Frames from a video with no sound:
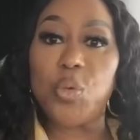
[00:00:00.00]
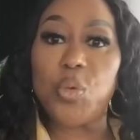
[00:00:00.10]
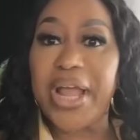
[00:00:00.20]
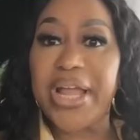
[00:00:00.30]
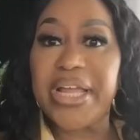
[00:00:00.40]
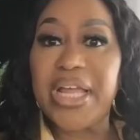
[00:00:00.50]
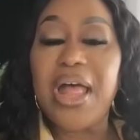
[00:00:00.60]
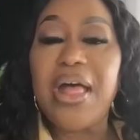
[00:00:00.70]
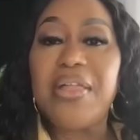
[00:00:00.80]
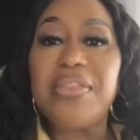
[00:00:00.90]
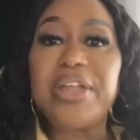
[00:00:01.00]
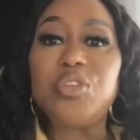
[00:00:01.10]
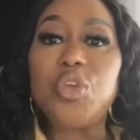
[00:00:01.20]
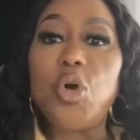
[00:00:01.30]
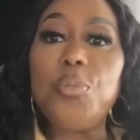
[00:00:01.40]
away, that
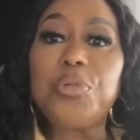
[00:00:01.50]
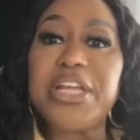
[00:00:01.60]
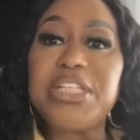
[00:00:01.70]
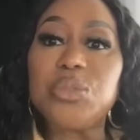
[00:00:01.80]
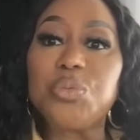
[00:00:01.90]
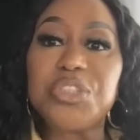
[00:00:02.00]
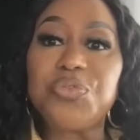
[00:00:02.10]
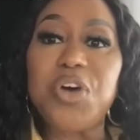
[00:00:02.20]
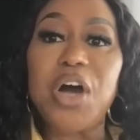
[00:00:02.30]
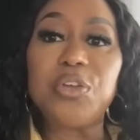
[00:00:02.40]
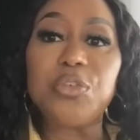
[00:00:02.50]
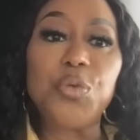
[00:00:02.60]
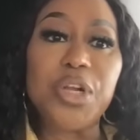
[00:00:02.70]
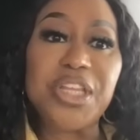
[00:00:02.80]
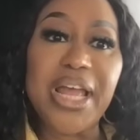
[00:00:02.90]
no place was found
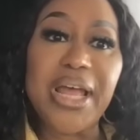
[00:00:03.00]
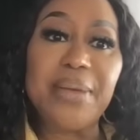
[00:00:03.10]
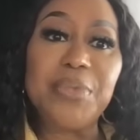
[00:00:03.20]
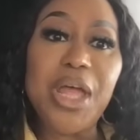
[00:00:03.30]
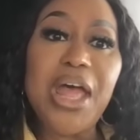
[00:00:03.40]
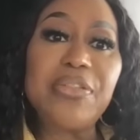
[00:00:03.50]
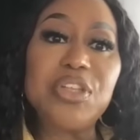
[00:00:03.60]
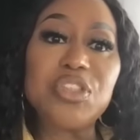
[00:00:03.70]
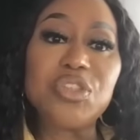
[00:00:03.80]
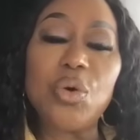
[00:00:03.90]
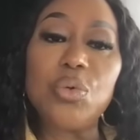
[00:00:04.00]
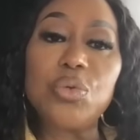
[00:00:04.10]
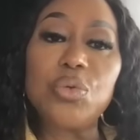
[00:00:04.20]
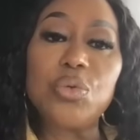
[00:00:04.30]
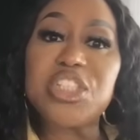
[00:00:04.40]
for them. And the
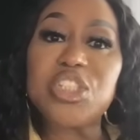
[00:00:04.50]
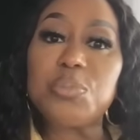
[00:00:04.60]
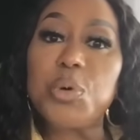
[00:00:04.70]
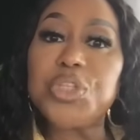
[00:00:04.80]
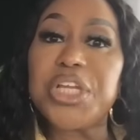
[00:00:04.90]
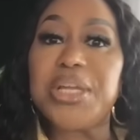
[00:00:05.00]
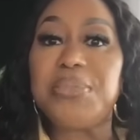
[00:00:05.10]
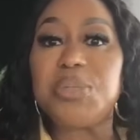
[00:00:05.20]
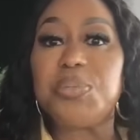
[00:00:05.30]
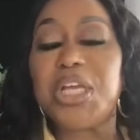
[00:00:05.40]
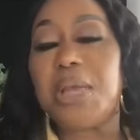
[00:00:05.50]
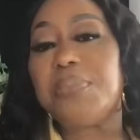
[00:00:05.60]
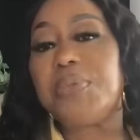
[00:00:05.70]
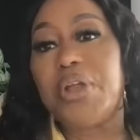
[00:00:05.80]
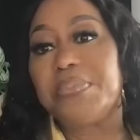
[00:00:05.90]
stones that smote the image became
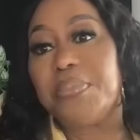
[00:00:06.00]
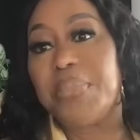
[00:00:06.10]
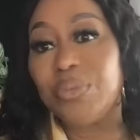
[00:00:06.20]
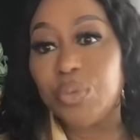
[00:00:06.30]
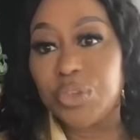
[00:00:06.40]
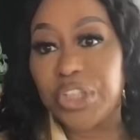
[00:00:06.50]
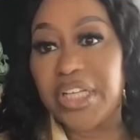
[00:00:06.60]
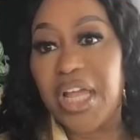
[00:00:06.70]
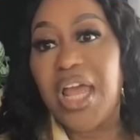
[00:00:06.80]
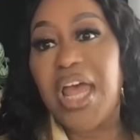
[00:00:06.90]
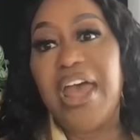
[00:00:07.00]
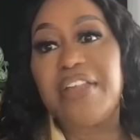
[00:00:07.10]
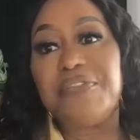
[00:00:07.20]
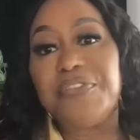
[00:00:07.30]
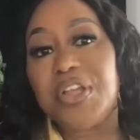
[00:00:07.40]
a great mountain
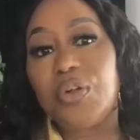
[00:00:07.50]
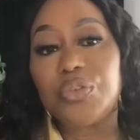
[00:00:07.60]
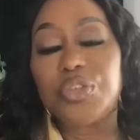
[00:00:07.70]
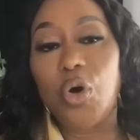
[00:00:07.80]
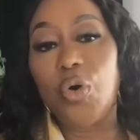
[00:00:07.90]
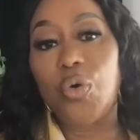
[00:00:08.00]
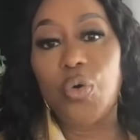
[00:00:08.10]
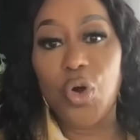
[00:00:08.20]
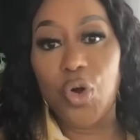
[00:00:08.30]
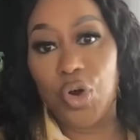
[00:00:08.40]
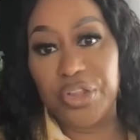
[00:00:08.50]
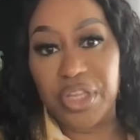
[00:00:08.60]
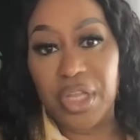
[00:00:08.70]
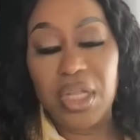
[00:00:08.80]
and filled the whole earth.